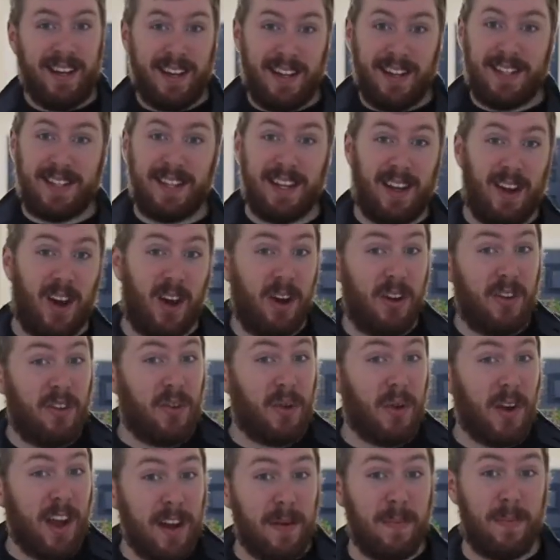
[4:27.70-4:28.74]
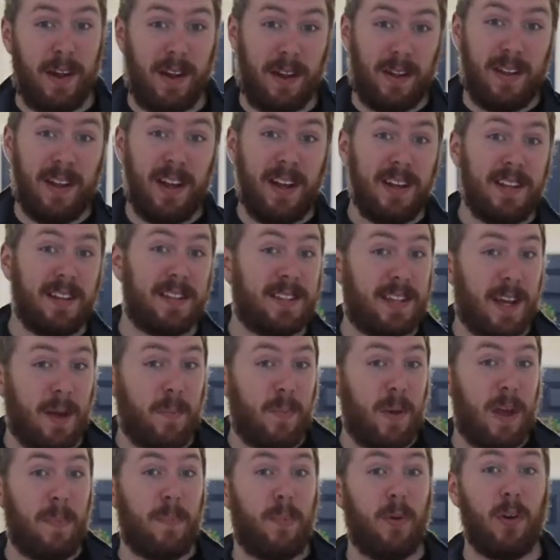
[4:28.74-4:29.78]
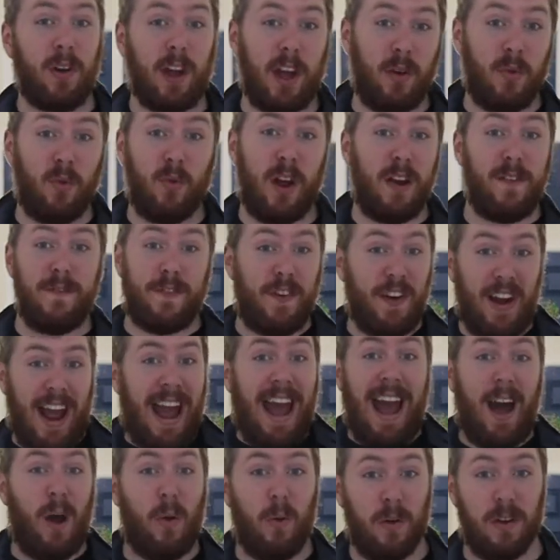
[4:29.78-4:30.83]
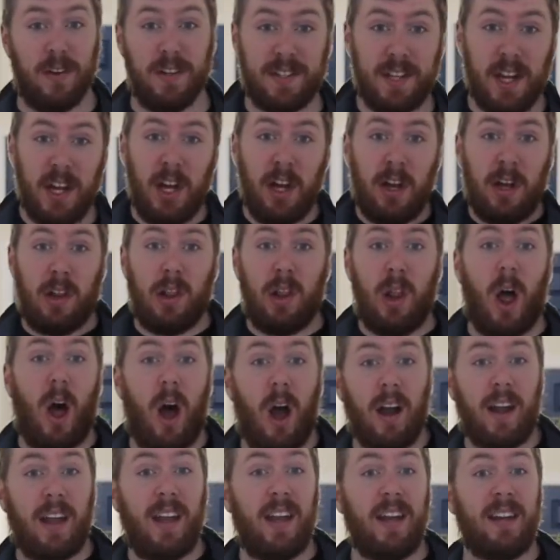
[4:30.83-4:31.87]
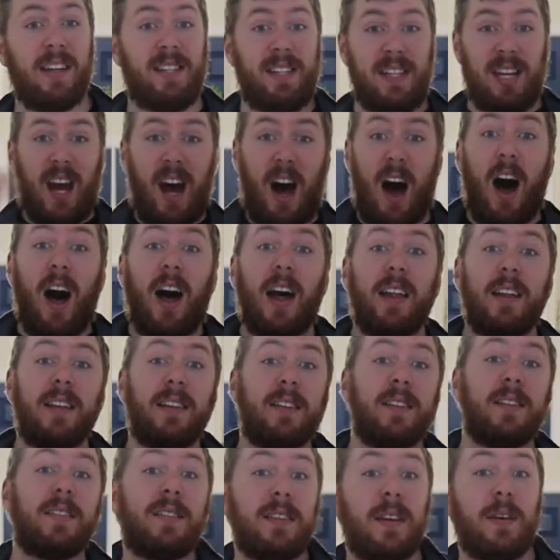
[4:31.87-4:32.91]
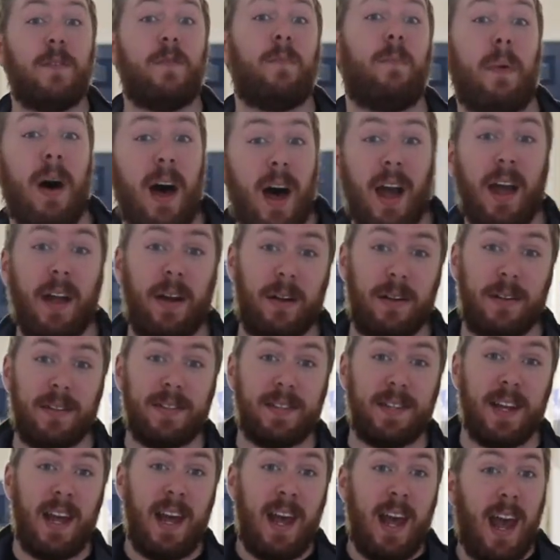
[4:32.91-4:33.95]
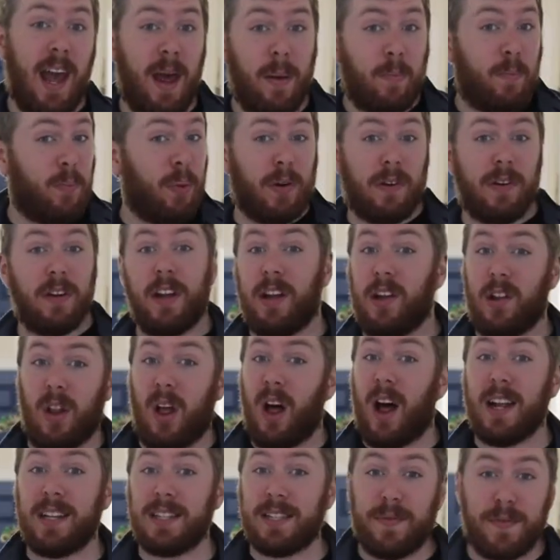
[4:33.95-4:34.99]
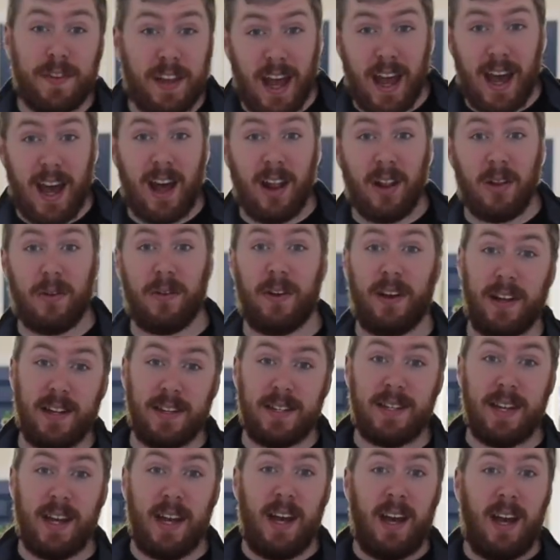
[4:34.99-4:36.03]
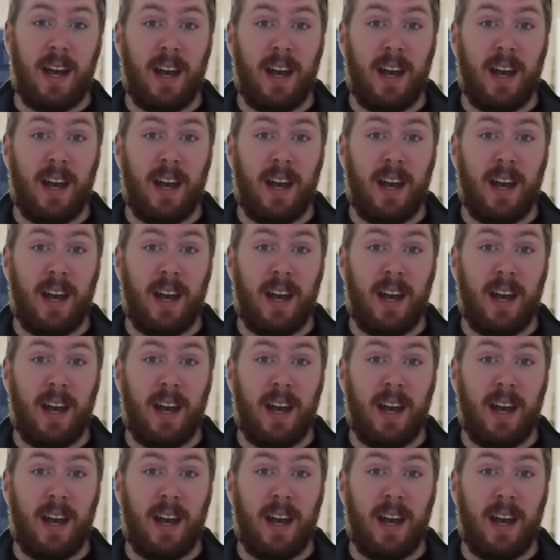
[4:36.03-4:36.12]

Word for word: You see, on a treadmill, some people can run for hours, logging tons of miles and burning lots of calories,